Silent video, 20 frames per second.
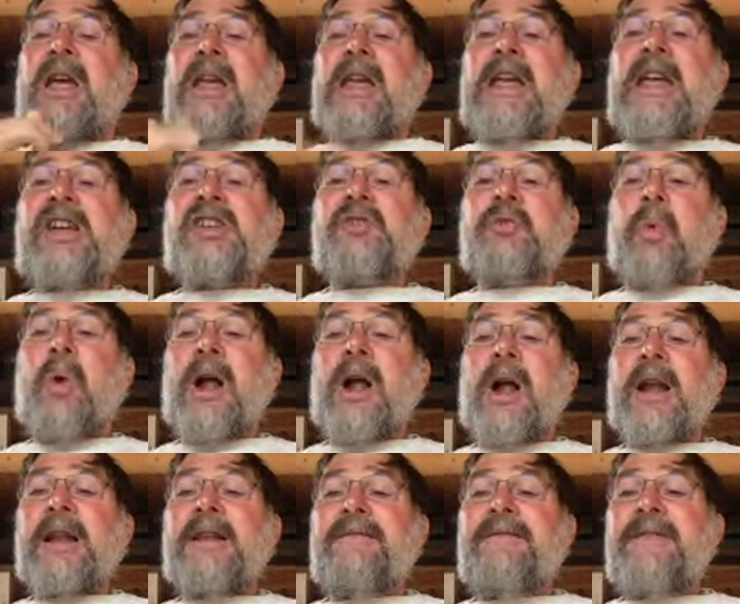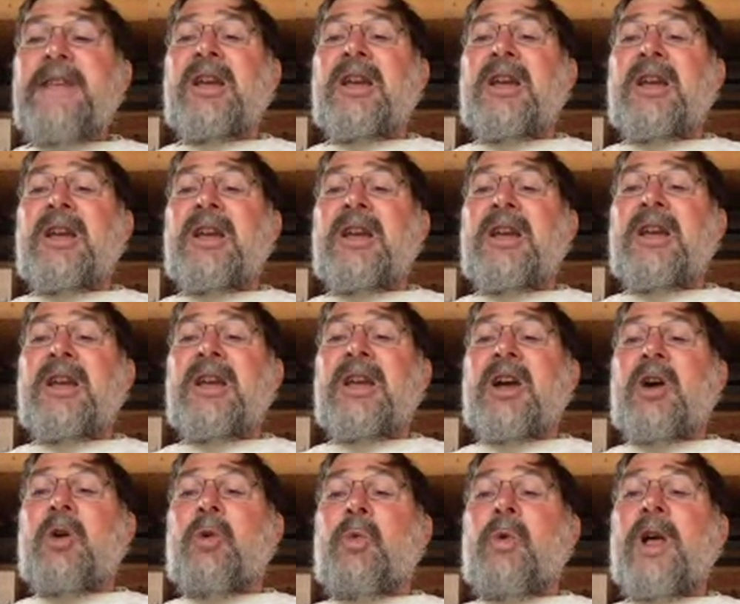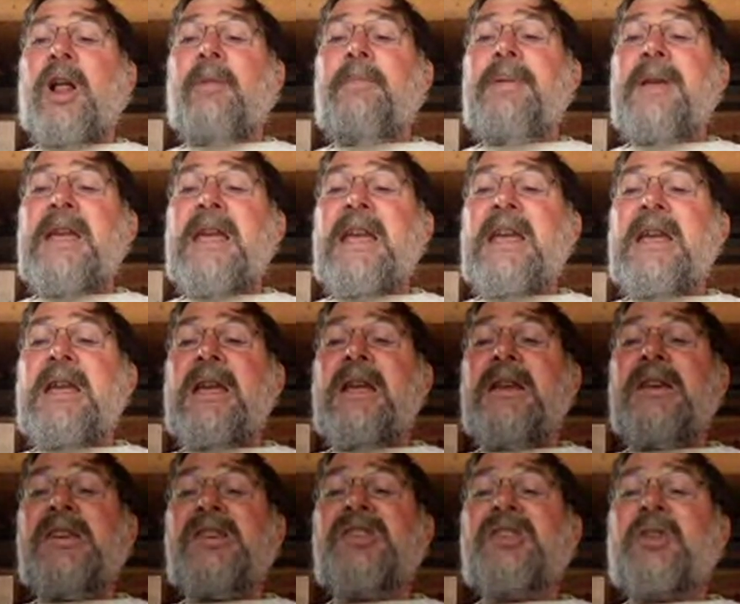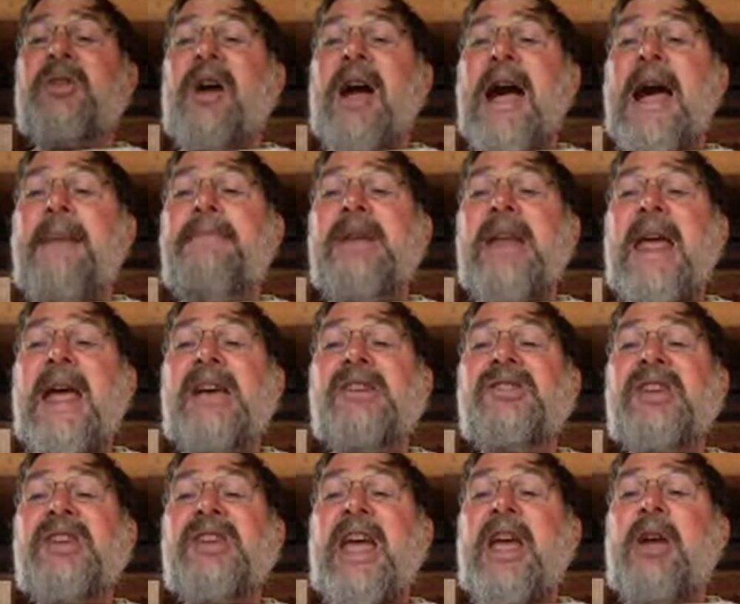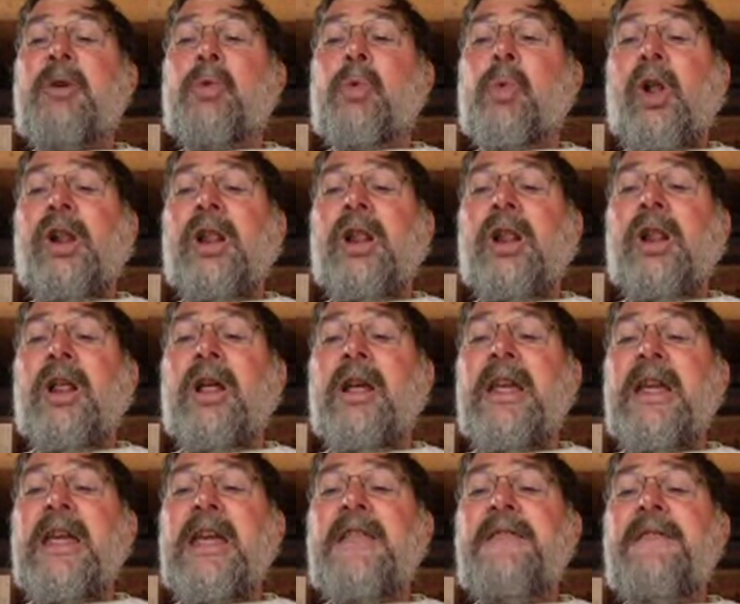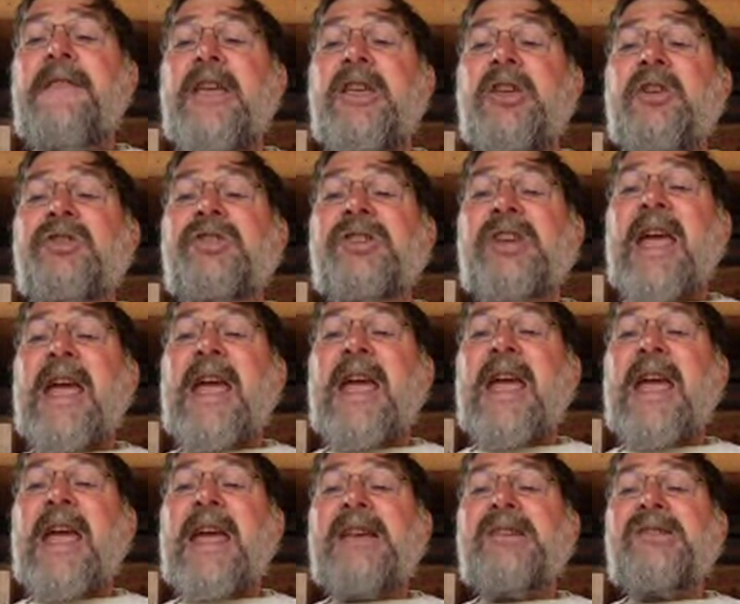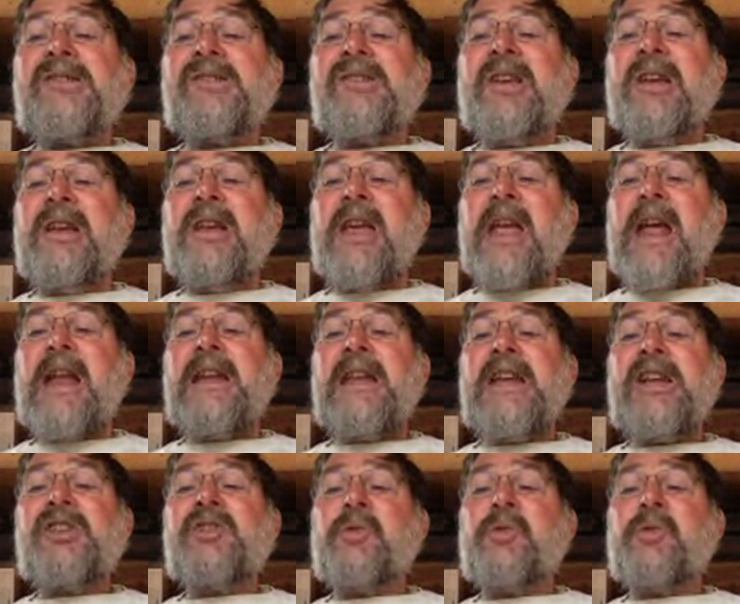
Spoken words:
Each one of these will be described as a role in the use case. And each